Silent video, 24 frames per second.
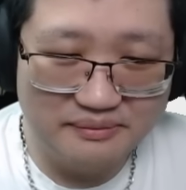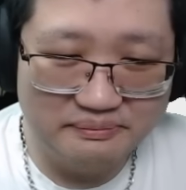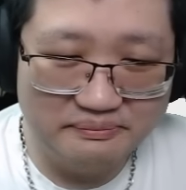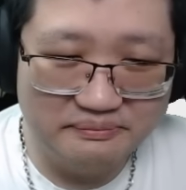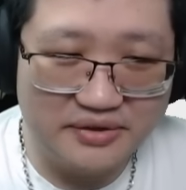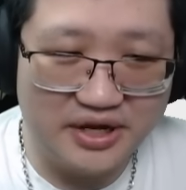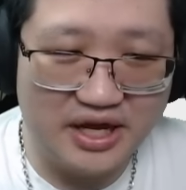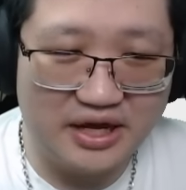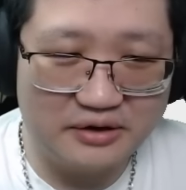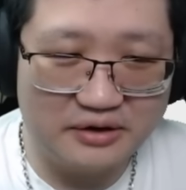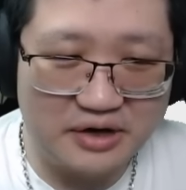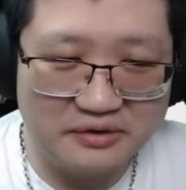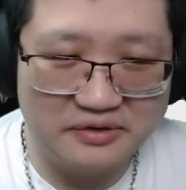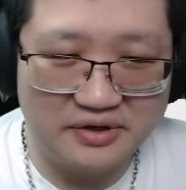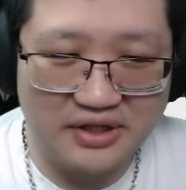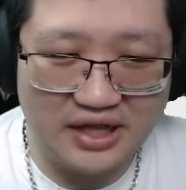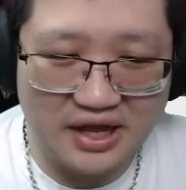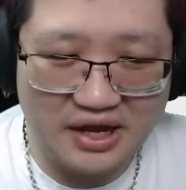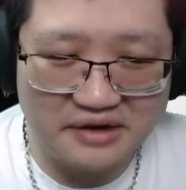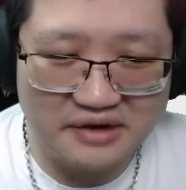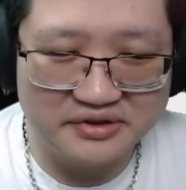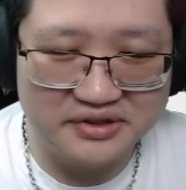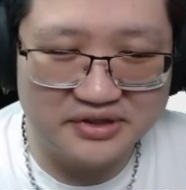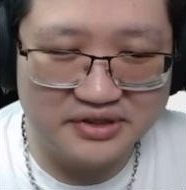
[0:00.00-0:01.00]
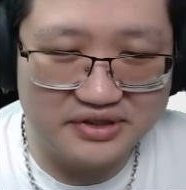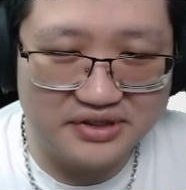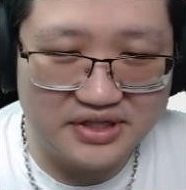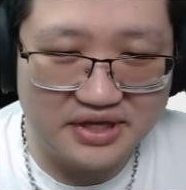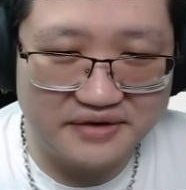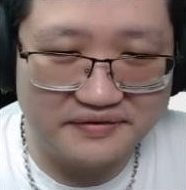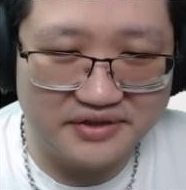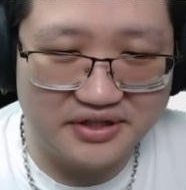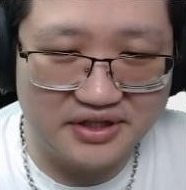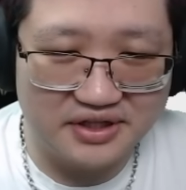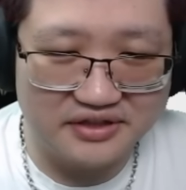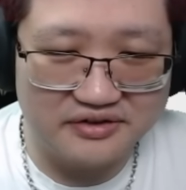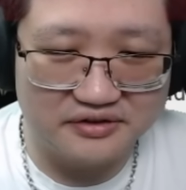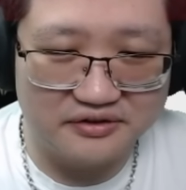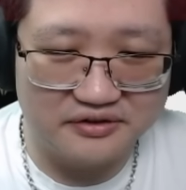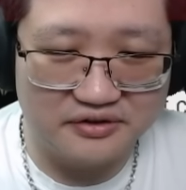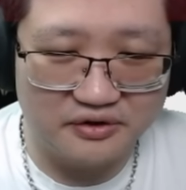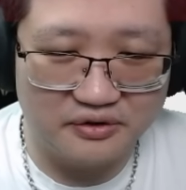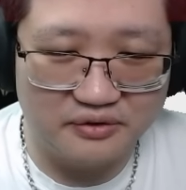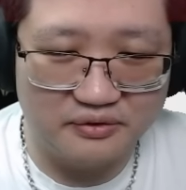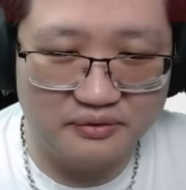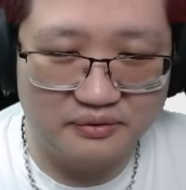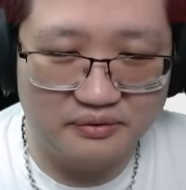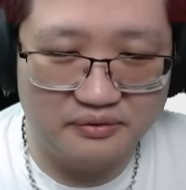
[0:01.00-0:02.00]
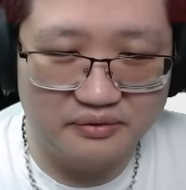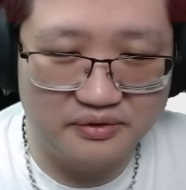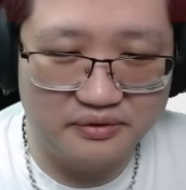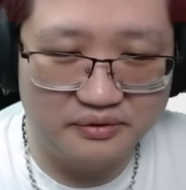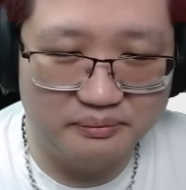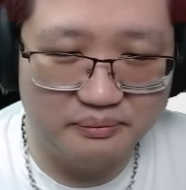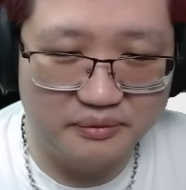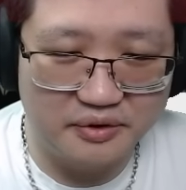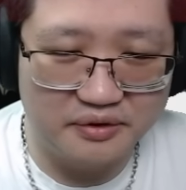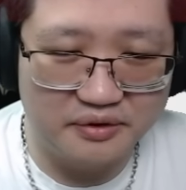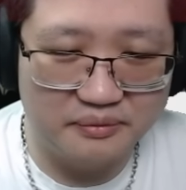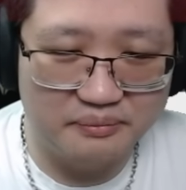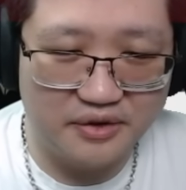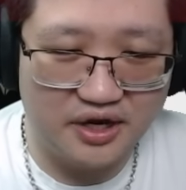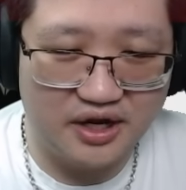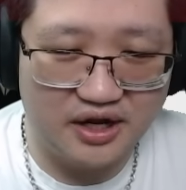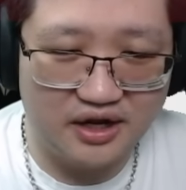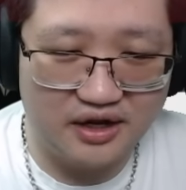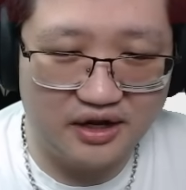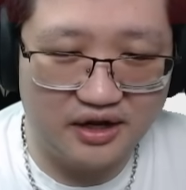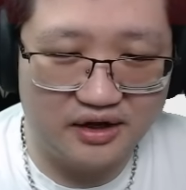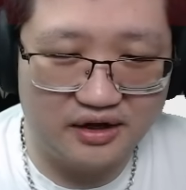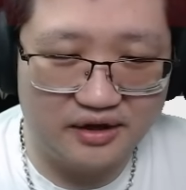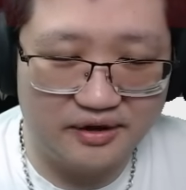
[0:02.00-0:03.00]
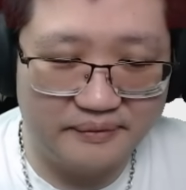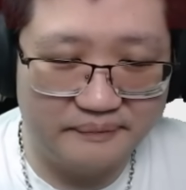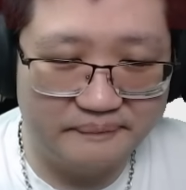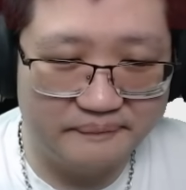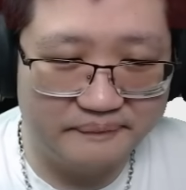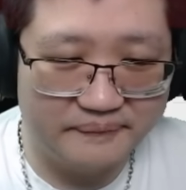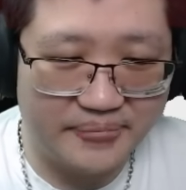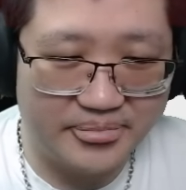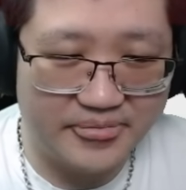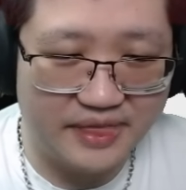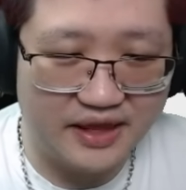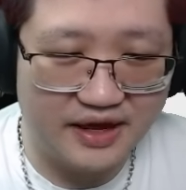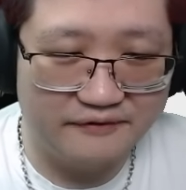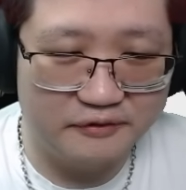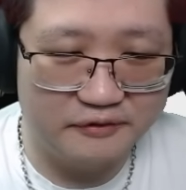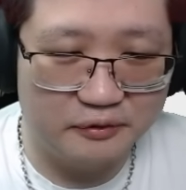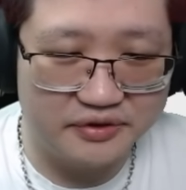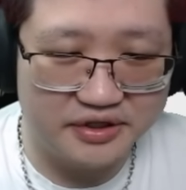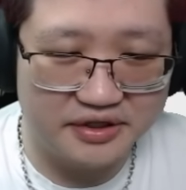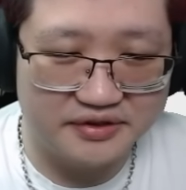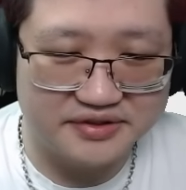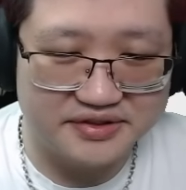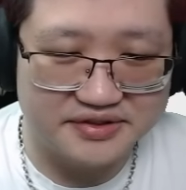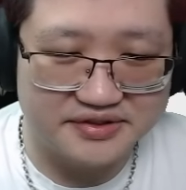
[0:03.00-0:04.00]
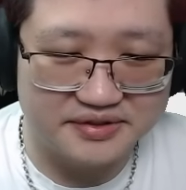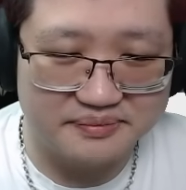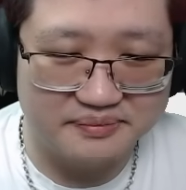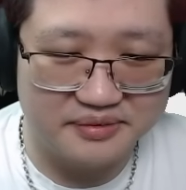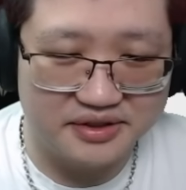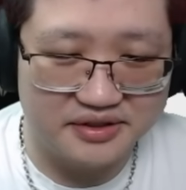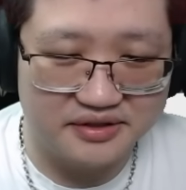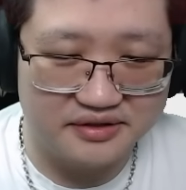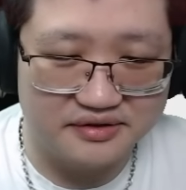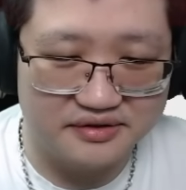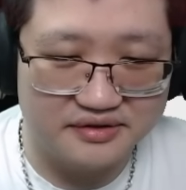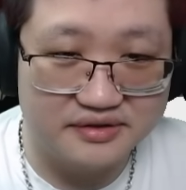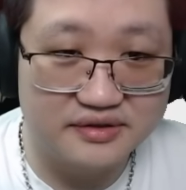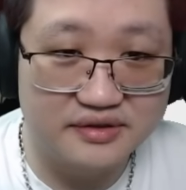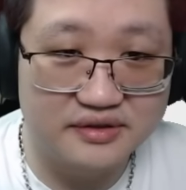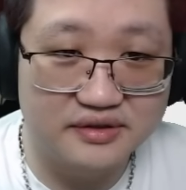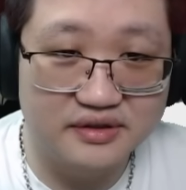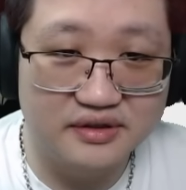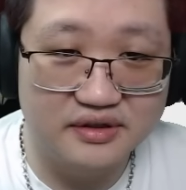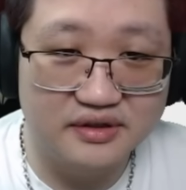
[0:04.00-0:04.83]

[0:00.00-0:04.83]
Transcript: But I, I would I would definitely like to know uh, everyone else's opinions